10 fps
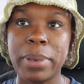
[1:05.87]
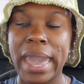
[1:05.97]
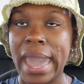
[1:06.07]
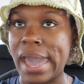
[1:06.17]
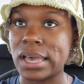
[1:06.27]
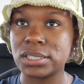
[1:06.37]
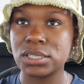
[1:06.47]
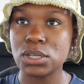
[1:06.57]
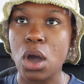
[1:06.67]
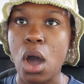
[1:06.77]

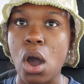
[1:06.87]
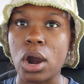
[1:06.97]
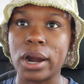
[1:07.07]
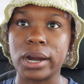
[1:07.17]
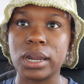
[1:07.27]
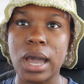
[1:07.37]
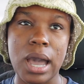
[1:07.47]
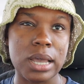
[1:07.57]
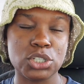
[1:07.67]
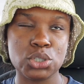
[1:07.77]
past our
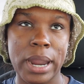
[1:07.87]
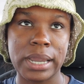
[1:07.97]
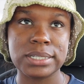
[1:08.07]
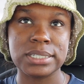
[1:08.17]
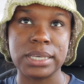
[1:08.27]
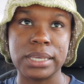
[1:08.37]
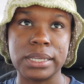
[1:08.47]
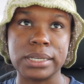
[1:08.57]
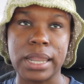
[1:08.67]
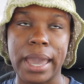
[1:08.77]

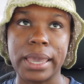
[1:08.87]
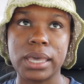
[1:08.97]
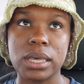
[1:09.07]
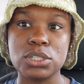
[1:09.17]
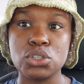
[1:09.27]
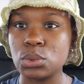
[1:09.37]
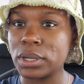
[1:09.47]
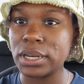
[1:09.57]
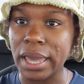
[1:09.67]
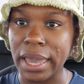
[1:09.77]
contracted like
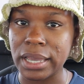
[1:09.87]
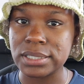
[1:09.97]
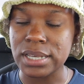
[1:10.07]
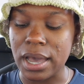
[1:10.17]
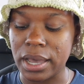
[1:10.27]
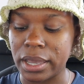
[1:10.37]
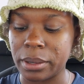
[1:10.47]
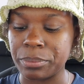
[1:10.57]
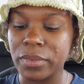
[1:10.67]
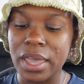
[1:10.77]
duty day
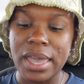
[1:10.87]
time.